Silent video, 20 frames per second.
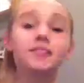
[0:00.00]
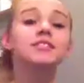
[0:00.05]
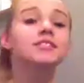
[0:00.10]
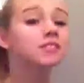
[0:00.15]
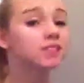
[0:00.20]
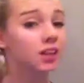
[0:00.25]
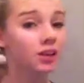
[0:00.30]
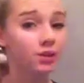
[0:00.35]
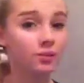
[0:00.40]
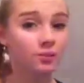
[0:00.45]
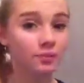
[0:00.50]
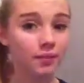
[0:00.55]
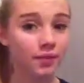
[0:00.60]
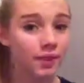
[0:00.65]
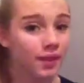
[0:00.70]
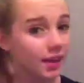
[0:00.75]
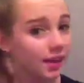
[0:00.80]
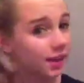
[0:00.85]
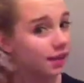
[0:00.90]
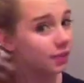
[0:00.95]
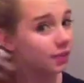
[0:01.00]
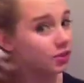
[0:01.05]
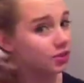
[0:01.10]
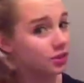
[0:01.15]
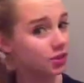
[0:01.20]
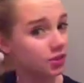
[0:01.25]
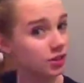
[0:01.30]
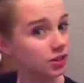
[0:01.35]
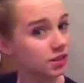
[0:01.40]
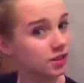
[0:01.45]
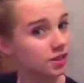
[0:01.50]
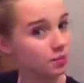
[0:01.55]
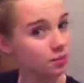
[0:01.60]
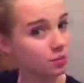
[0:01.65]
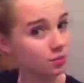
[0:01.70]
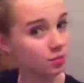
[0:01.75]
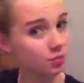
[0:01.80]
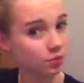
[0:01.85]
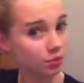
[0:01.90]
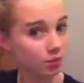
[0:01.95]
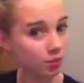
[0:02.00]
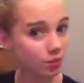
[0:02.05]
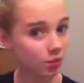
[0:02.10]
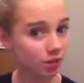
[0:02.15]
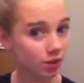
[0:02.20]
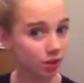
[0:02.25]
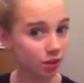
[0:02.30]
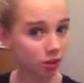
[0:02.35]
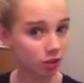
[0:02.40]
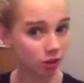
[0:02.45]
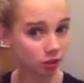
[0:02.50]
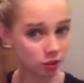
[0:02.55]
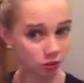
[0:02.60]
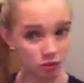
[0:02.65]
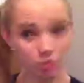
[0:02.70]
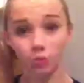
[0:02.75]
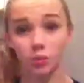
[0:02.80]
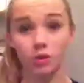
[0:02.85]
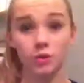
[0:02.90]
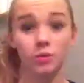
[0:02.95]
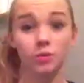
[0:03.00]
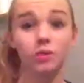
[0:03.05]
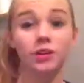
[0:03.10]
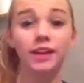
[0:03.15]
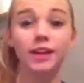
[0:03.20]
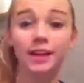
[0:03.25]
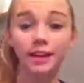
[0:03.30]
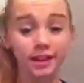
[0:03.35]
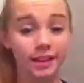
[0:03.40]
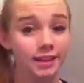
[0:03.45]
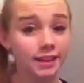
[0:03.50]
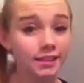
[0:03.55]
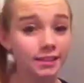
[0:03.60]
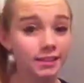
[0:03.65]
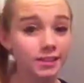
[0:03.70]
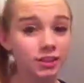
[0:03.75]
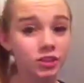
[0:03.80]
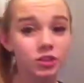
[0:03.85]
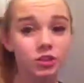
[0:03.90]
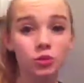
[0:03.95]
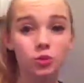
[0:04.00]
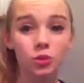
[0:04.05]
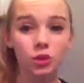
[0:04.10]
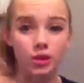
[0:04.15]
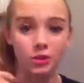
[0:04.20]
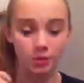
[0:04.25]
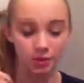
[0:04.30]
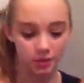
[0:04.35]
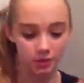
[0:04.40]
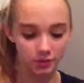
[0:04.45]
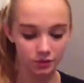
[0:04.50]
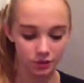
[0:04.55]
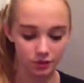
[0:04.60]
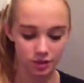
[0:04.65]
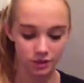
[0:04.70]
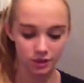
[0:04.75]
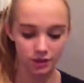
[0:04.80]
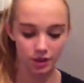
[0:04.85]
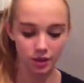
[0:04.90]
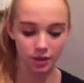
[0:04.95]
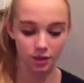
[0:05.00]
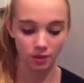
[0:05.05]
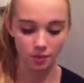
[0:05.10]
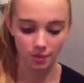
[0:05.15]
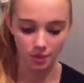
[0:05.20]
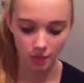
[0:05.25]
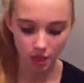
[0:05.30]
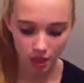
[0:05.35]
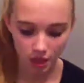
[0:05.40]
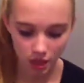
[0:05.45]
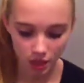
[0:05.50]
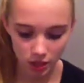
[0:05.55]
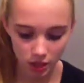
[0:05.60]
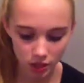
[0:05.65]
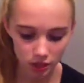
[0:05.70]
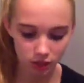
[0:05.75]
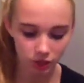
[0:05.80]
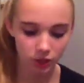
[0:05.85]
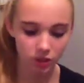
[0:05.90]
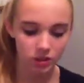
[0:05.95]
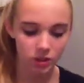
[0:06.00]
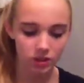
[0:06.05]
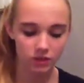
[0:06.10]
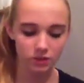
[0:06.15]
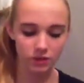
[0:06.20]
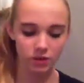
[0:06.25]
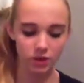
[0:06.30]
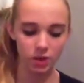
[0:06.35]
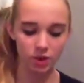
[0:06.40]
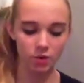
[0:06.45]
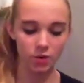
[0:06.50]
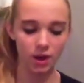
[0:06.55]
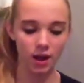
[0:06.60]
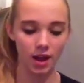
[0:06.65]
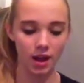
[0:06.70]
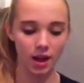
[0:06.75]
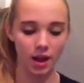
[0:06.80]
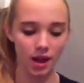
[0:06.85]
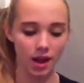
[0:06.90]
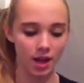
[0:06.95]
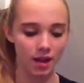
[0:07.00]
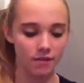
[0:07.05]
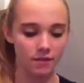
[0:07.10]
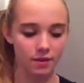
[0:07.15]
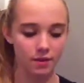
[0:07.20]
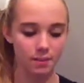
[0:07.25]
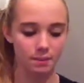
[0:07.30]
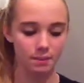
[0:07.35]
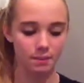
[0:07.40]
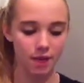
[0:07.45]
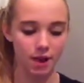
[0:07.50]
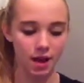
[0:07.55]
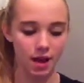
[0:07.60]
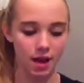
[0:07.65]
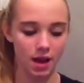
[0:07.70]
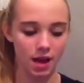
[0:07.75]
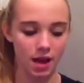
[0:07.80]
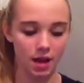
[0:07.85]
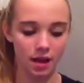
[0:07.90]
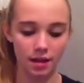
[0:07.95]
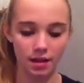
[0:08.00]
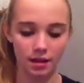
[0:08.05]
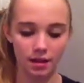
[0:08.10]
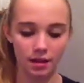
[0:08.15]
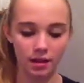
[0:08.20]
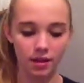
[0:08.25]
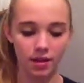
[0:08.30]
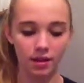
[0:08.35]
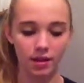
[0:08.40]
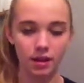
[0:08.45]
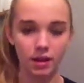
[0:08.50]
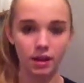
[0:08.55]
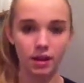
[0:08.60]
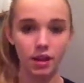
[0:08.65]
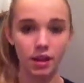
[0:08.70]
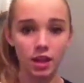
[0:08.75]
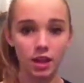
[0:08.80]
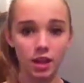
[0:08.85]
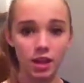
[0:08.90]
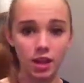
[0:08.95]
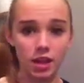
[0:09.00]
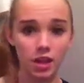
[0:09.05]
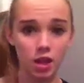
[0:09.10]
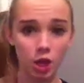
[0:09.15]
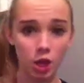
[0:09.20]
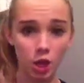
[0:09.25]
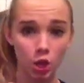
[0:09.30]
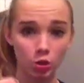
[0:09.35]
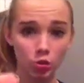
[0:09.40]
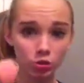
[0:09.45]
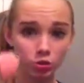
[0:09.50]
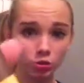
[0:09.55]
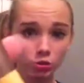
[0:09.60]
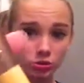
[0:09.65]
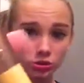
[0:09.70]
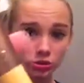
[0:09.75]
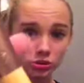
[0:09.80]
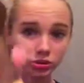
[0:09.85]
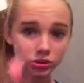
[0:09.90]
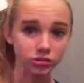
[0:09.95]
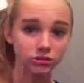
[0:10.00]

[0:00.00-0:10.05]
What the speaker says: So, once you're into some appropriate clothes, we will get into what you'll need for this video. So for this video, I have my Eco Tools